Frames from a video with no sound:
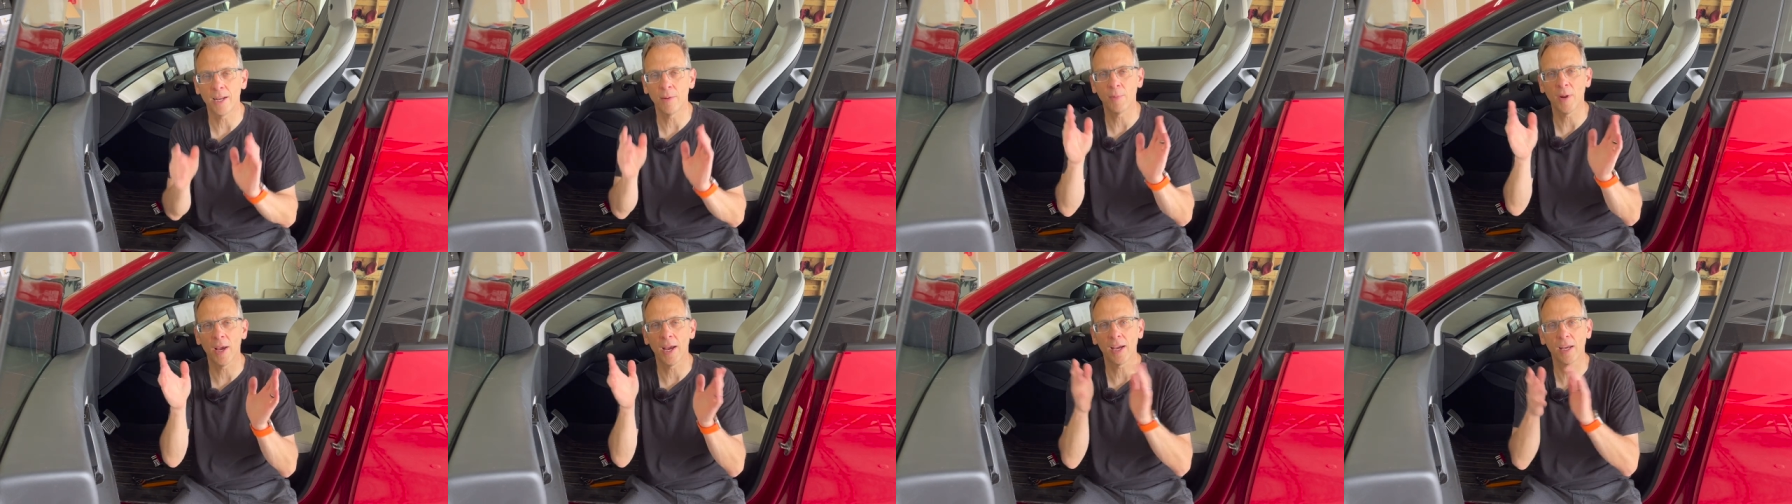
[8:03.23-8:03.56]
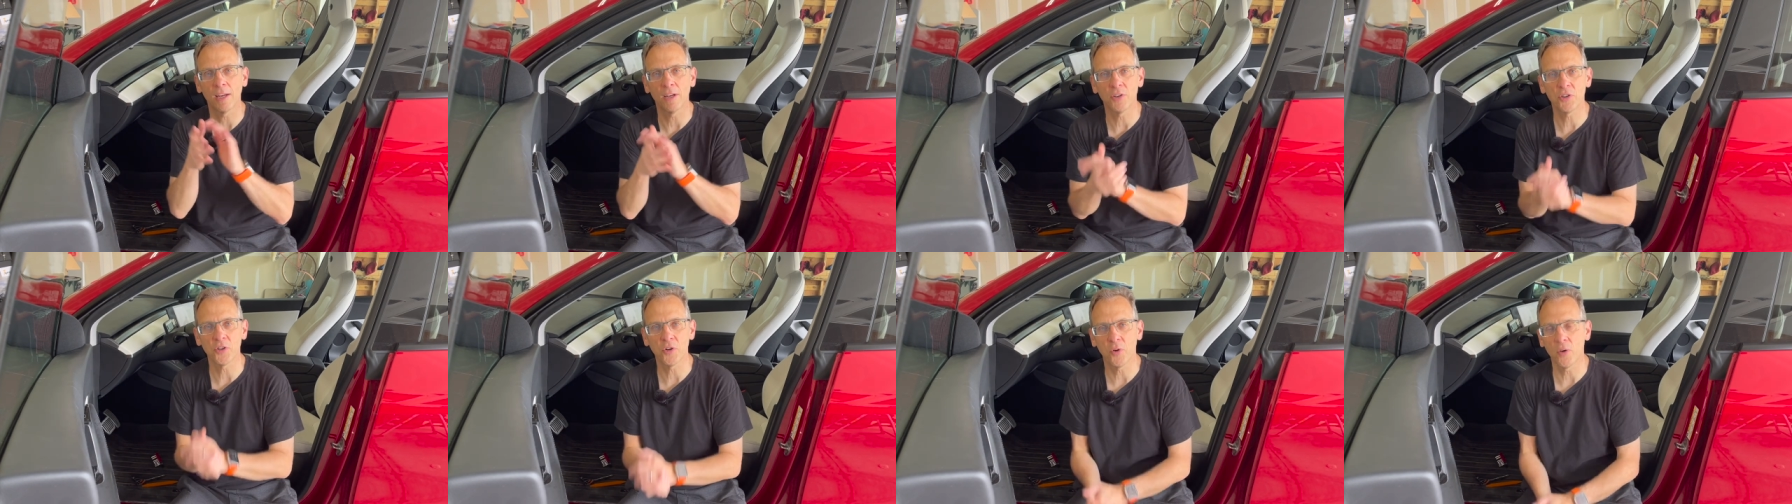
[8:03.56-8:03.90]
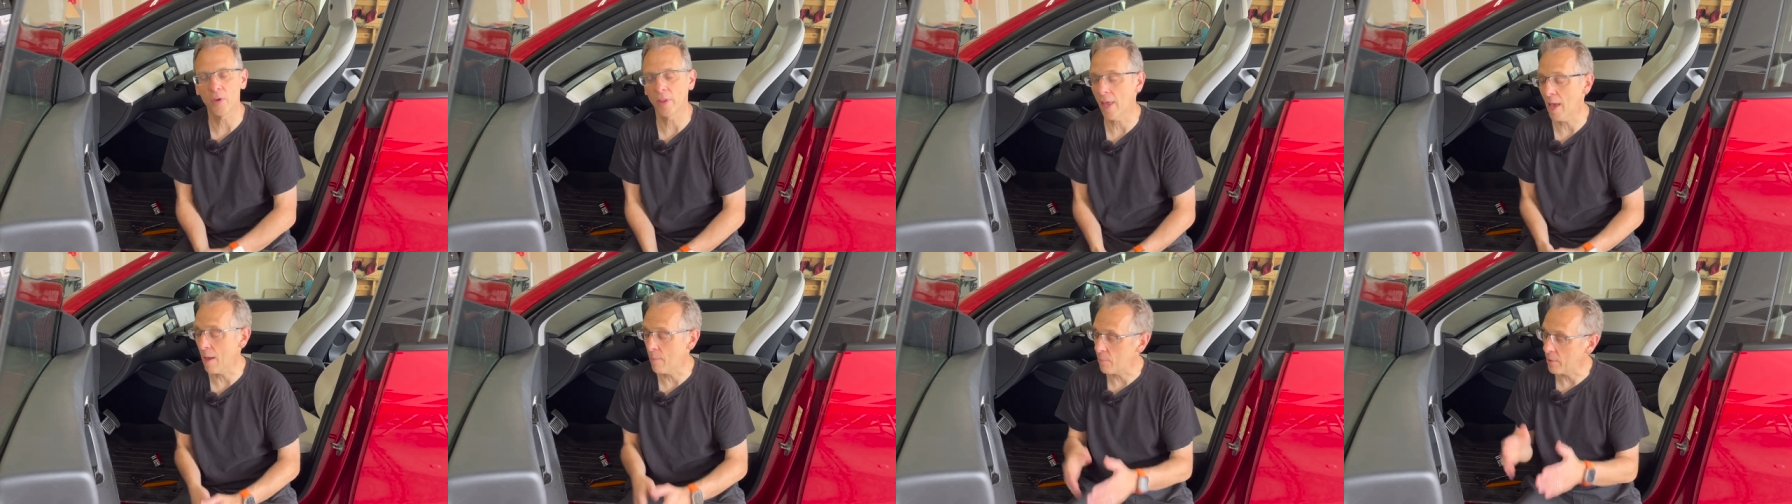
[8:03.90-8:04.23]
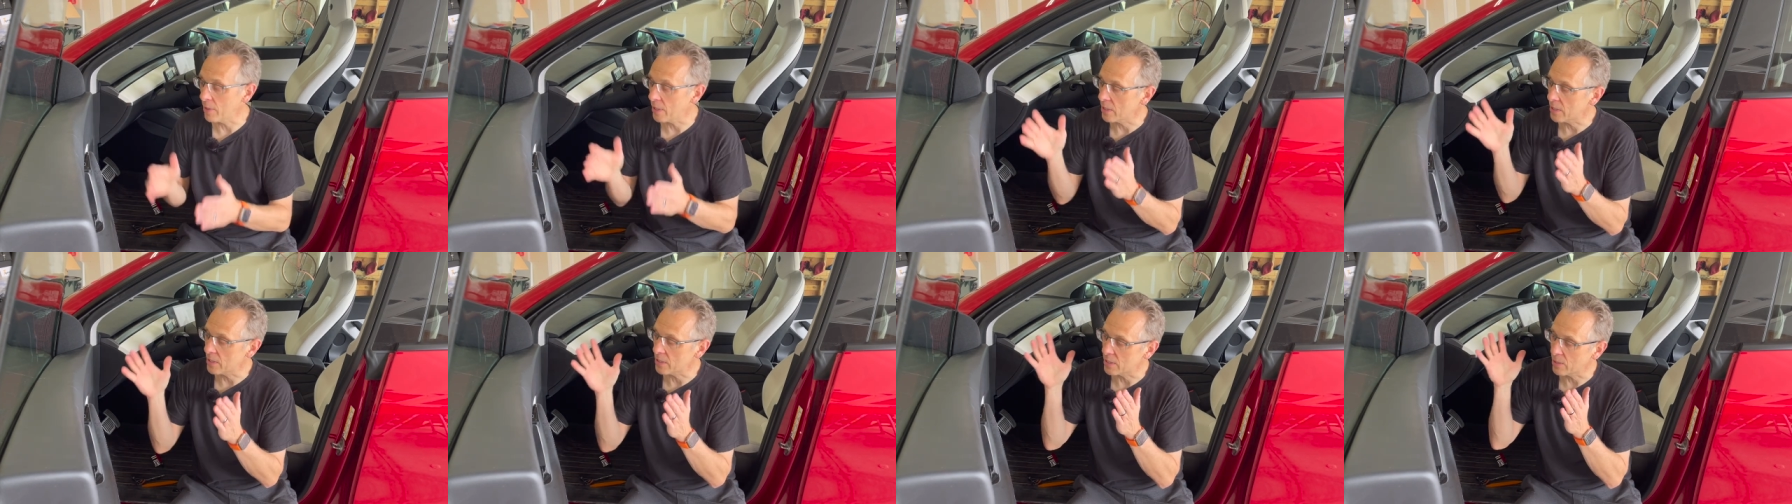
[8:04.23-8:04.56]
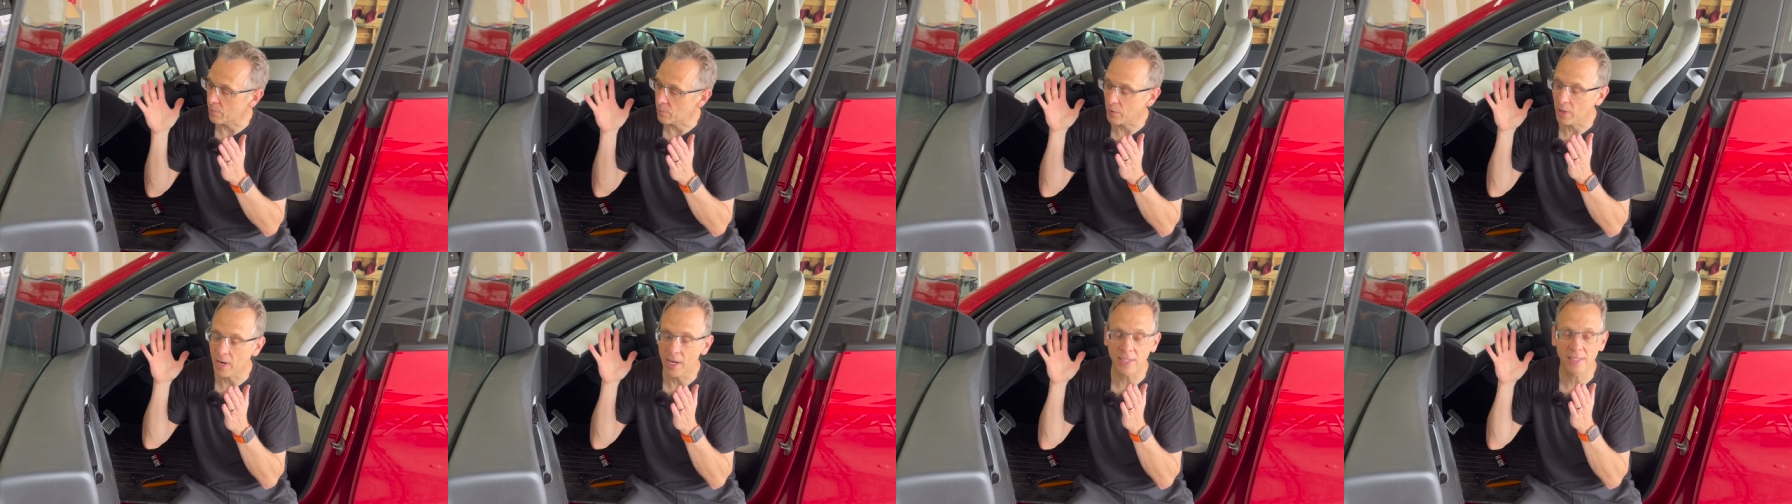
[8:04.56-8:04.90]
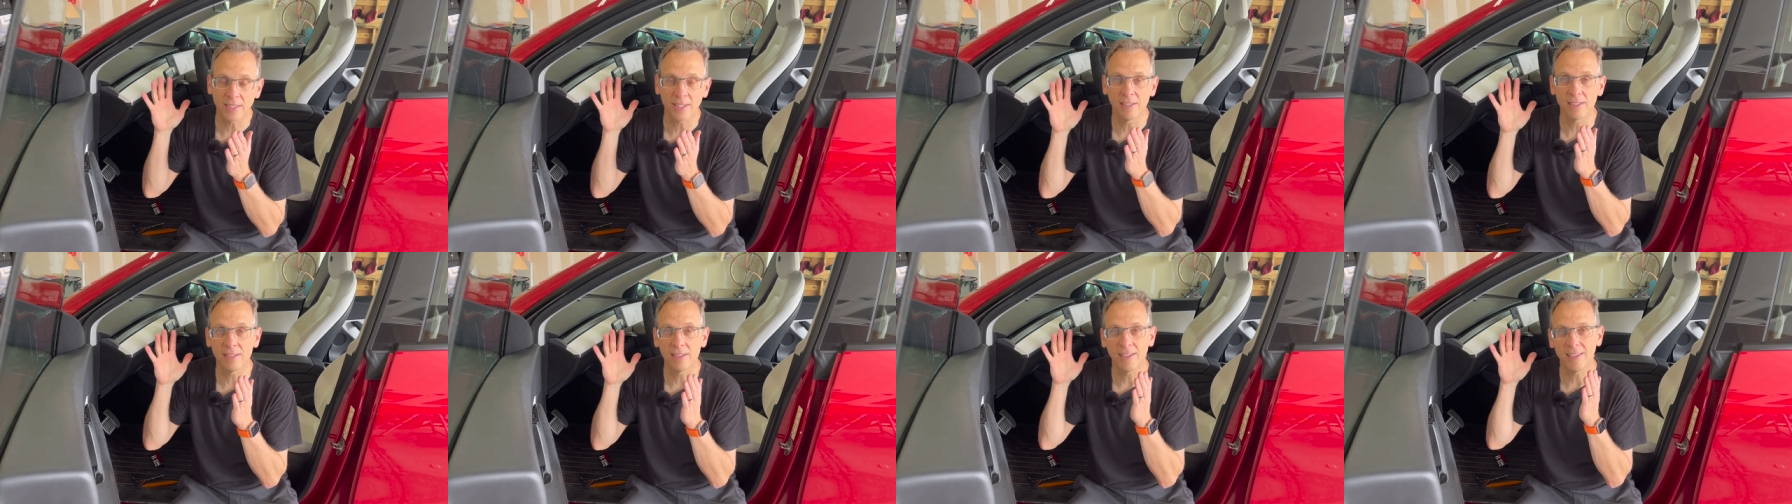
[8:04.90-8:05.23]
I'm not going to show you that because the
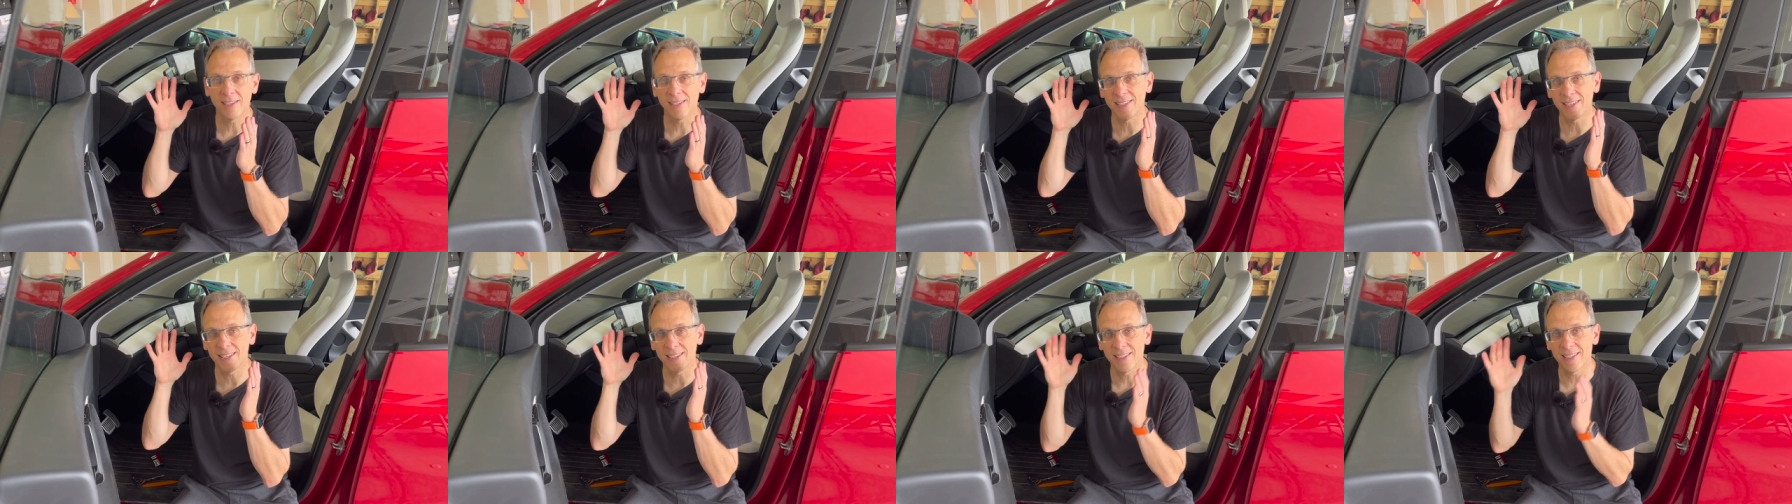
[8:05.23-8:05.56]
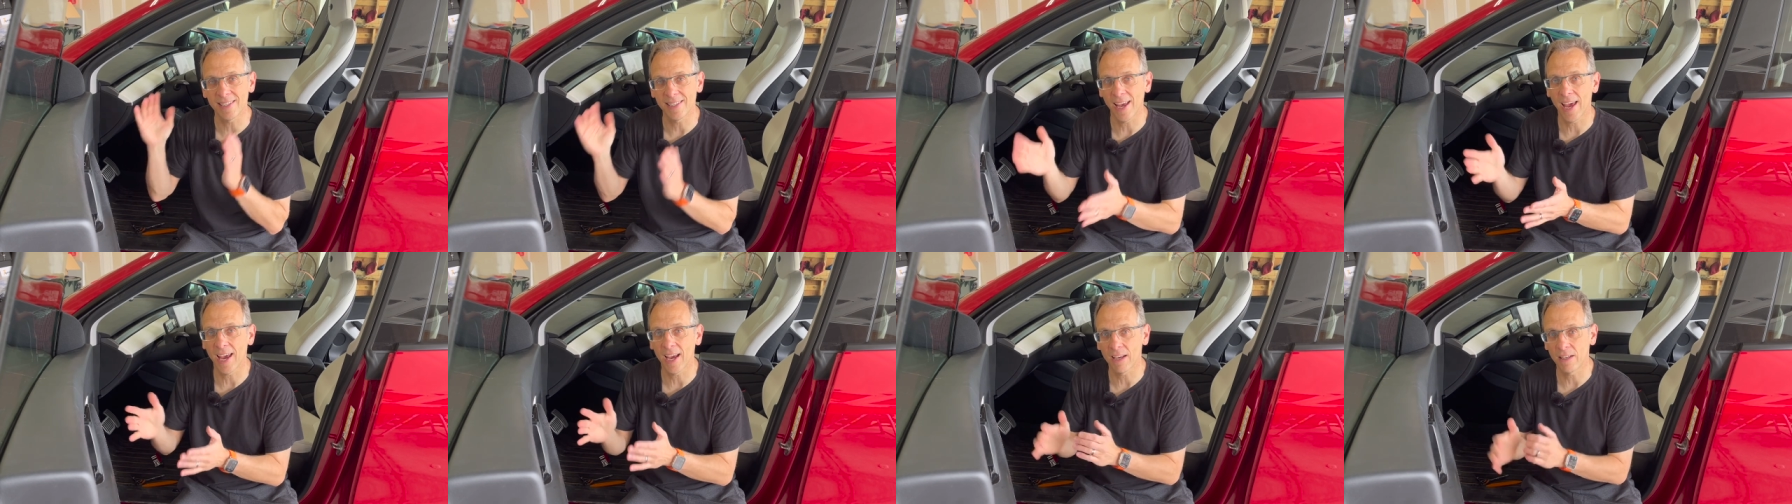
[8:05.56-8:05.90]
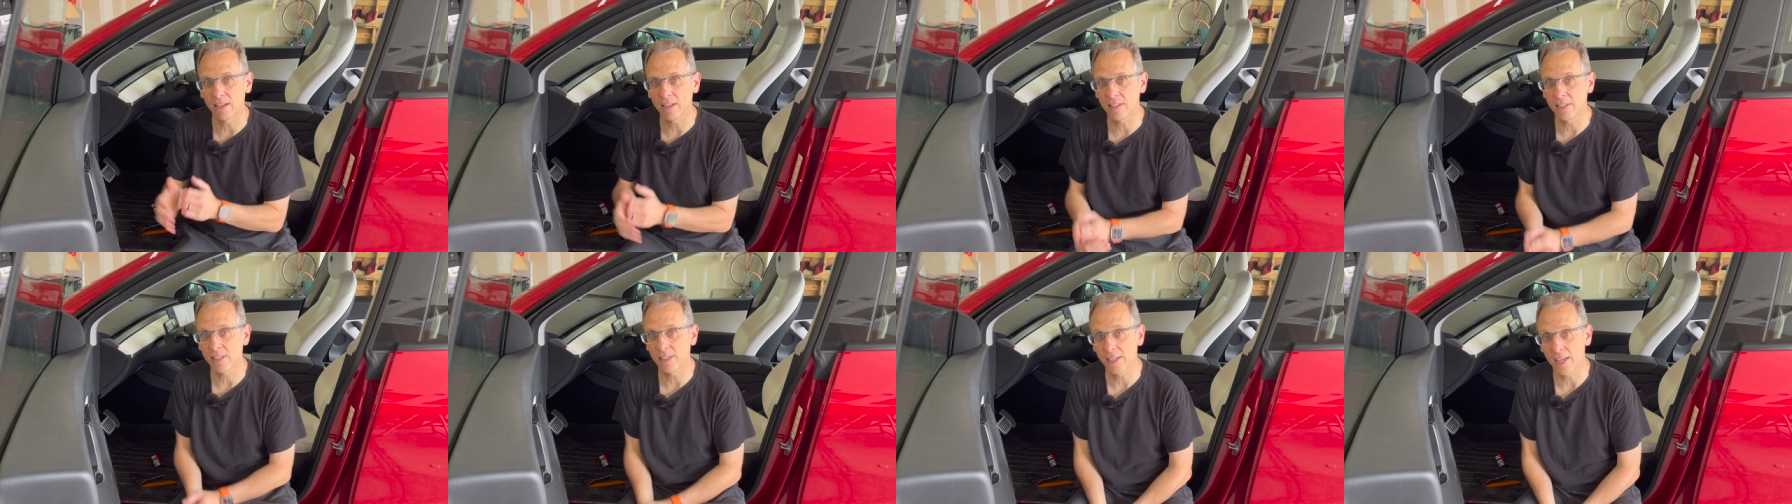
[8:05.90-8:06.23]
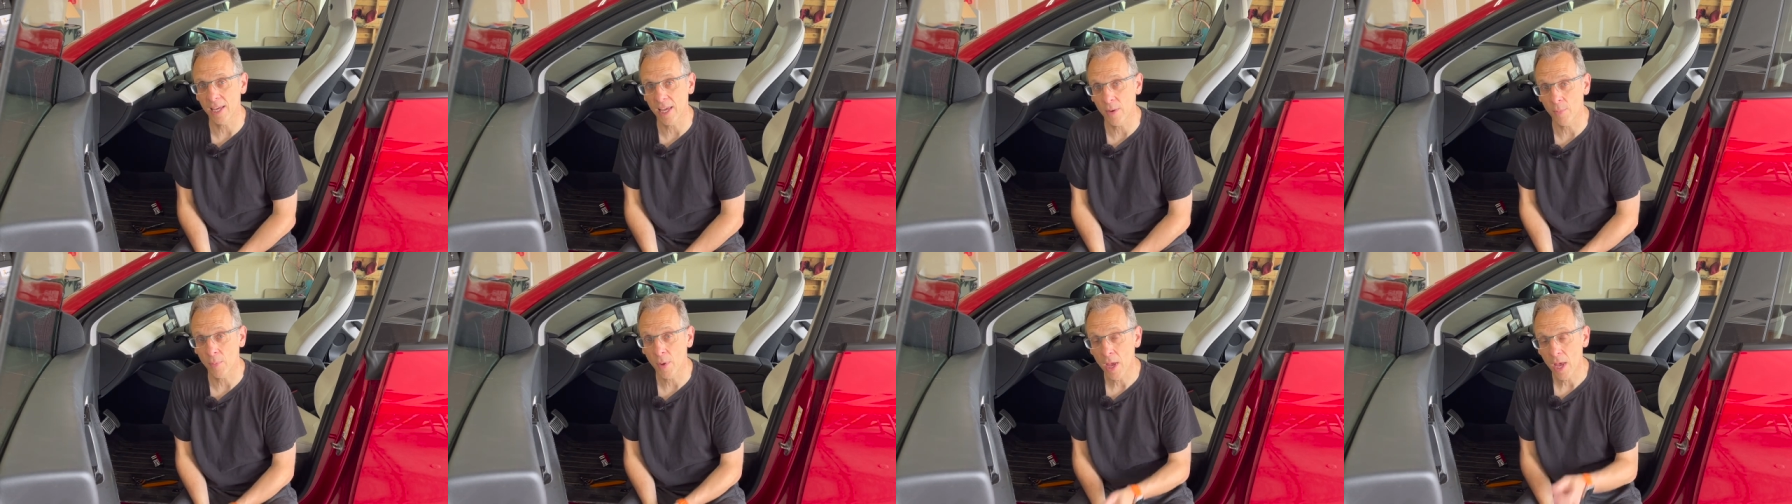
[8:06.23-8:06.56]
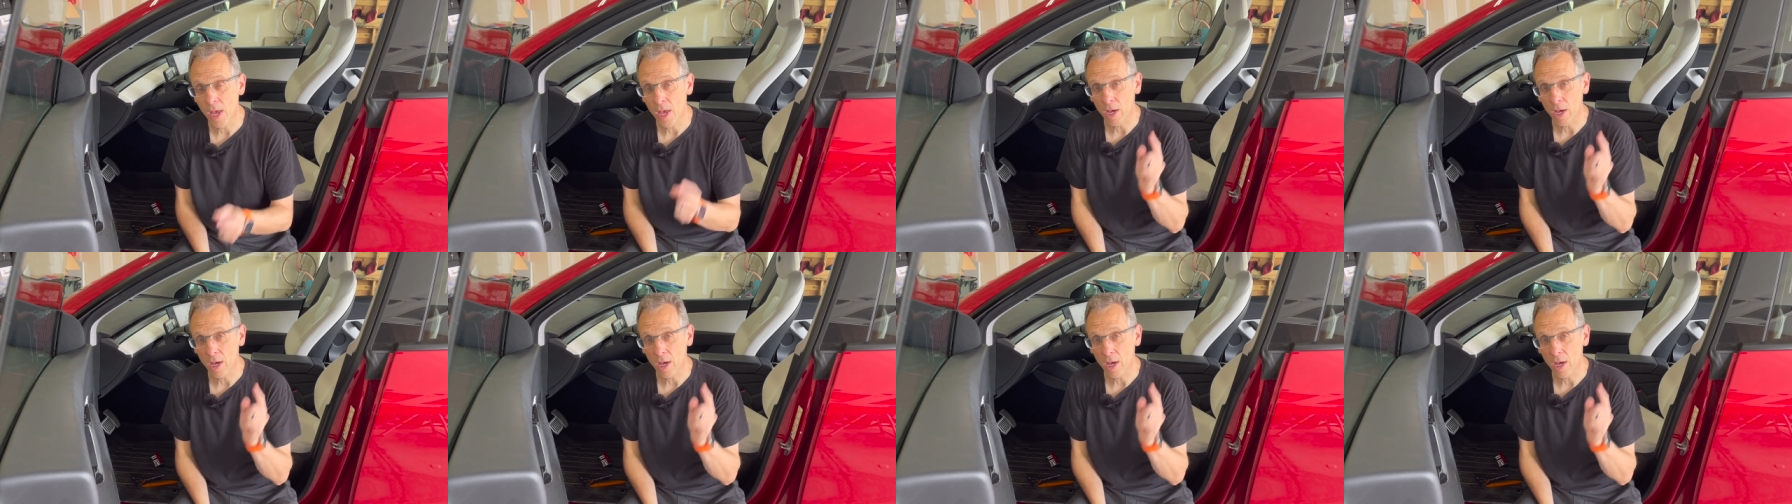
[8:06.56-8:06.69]
process is exactly the same.